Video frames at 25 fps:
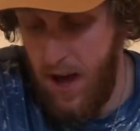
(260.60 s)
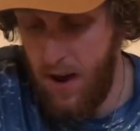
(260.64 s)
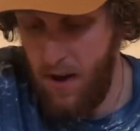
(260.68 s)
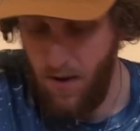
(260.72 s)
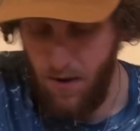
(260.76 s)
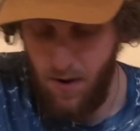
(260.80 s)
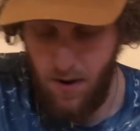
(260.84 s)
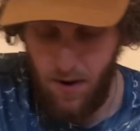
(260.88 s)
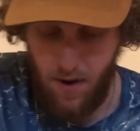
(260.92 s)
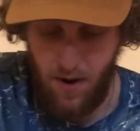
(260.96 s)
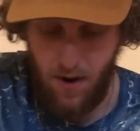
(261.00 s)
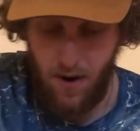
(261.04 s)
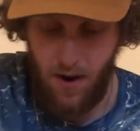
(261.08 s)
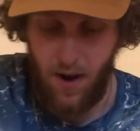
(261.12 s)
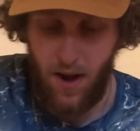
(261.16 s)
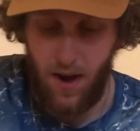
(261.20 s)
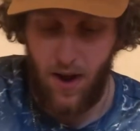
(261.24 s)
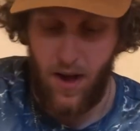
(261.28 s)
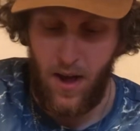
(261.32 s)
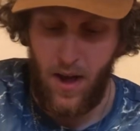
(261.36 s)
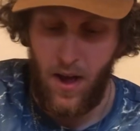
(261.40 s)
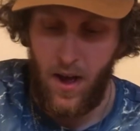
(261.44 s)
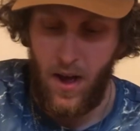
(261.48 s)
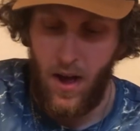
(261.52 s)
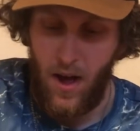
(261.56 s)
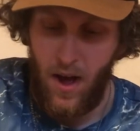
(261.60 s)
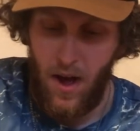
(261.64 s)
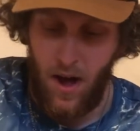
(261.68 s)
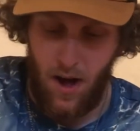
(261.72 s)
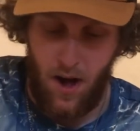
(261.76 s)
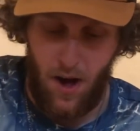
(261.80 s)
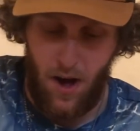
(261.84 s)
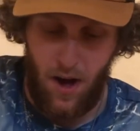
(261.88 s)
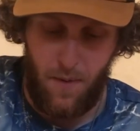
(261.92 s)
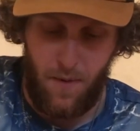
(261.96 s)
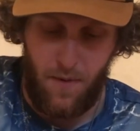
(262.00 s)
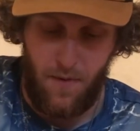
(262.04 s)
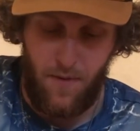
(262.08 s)
hook.
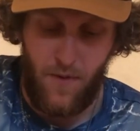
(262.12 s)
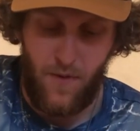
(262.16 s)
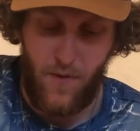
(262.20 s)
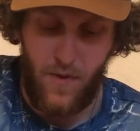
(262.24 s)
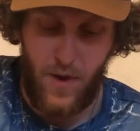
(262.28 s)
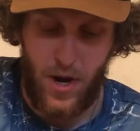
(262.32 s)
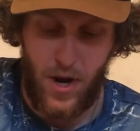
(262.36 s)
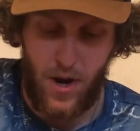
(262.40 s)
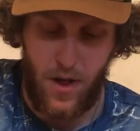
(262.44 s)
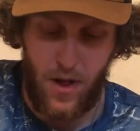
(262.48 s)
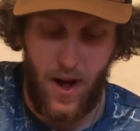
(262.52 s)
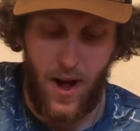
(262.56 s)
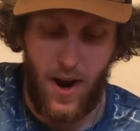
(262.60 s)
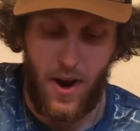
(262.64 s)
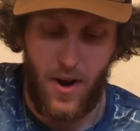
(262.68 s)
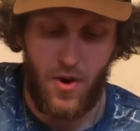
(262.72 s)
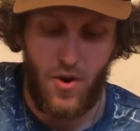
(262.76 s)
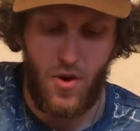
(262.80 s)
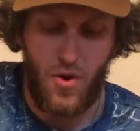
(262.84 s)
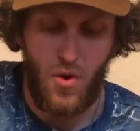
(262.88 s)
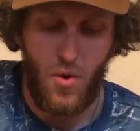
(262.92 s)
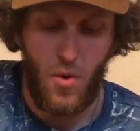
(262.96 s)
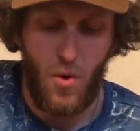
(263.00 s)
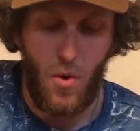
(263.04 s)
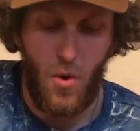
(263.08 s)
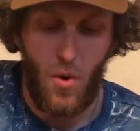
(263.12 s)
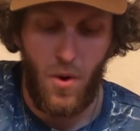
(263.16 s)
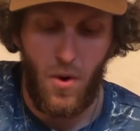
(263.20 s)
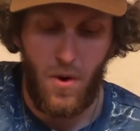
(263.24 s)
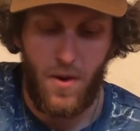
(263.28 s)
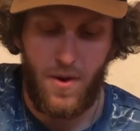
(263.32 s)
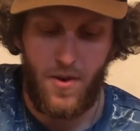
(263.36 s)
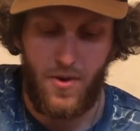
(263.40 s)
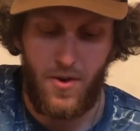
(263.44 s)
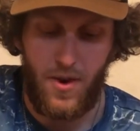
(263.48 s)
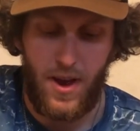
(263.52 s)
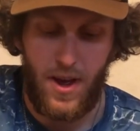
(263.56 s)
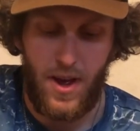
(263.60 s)
If you fish a lot of jewel
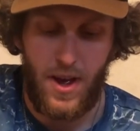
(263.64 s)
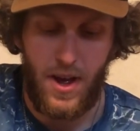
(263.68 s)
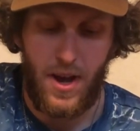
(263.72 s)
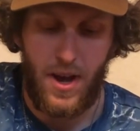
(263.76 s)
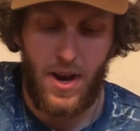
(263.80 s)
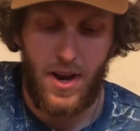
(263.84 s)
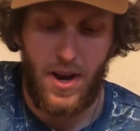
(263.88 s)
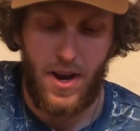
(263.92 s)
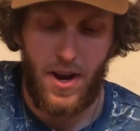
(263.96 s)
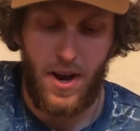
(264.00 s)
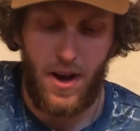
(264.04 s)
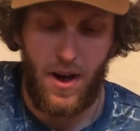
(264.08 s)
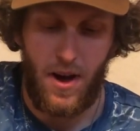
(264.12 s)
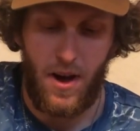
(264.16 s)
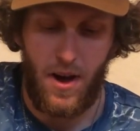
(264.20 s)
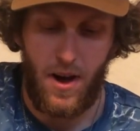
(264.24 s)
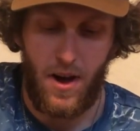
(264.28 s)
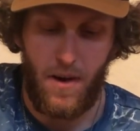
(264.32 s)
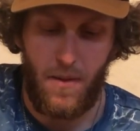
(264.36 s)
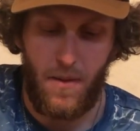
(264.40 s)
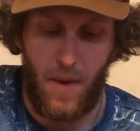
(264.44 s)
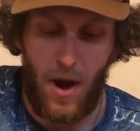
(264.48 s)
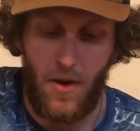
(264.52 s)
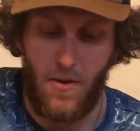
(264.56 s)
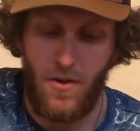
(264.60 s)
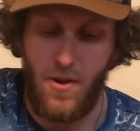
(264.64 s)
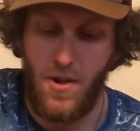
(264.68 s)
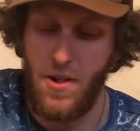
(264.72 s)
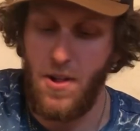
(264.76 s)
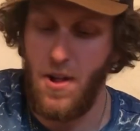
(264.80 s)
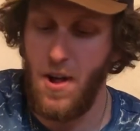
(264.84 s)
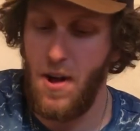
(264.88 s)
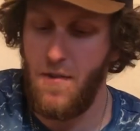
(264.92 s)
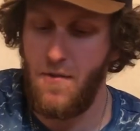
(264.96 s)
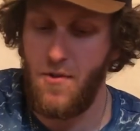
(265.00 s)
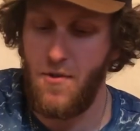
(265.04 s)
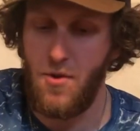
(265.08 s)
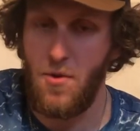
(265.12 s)
jigs, I really
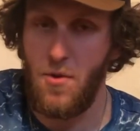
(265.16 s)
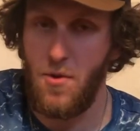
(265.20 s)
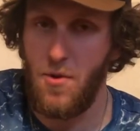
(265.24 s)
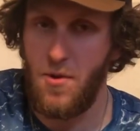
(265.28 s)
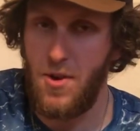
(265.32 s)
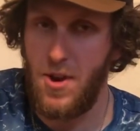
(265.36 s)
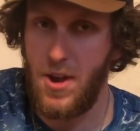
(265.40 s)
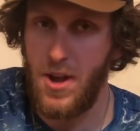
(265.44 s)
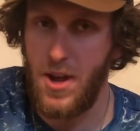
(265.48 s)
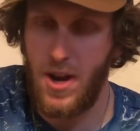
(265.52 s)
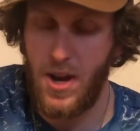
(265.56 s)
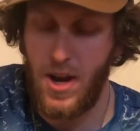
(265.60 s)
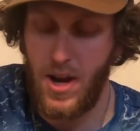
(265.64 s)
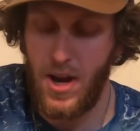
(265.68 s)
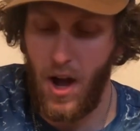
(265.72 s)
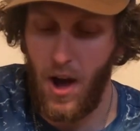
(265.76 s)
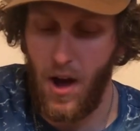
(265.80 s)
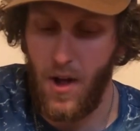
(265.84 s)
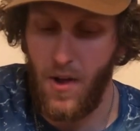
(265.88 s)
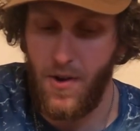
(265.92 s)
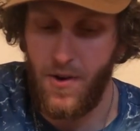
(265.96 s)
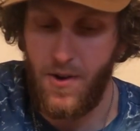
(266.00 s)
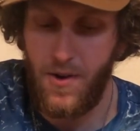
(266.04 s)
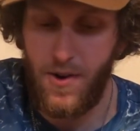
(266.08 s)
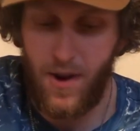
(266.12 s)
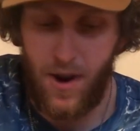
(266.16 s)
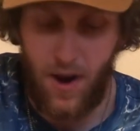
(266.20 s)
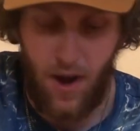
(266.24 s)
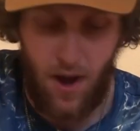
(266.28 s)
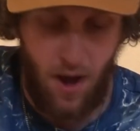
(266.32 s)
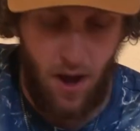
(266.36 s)
love jewel jigs colors,